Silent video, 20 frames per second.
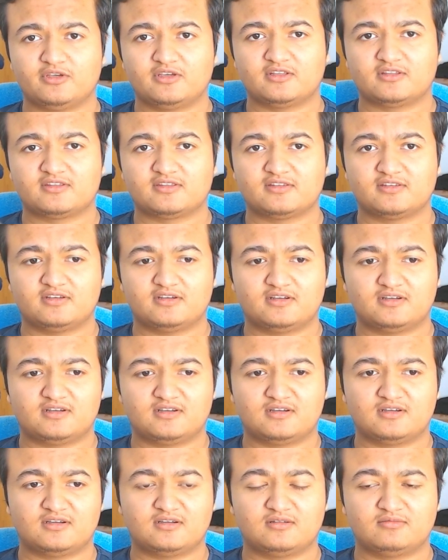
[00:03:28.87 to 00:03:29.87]
it,
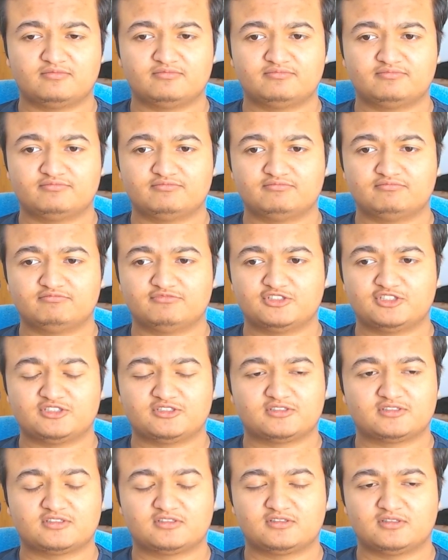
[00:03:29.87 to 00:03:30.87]
which
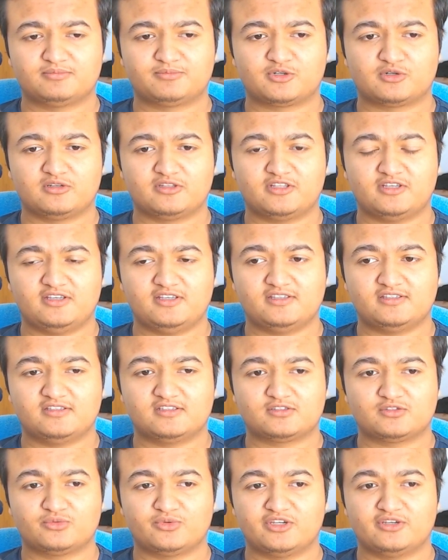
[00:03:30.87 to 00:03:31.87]
is probably the
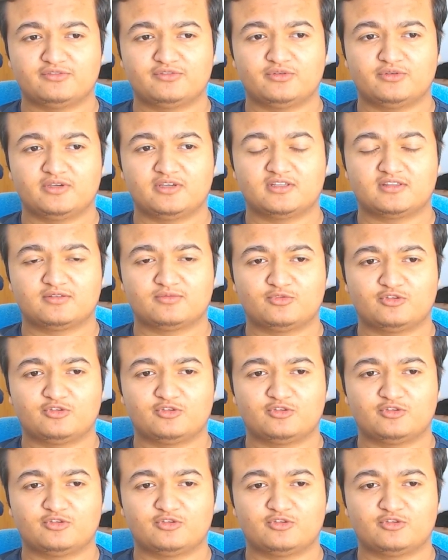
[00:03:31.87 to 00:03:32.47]
easiest way of doing it,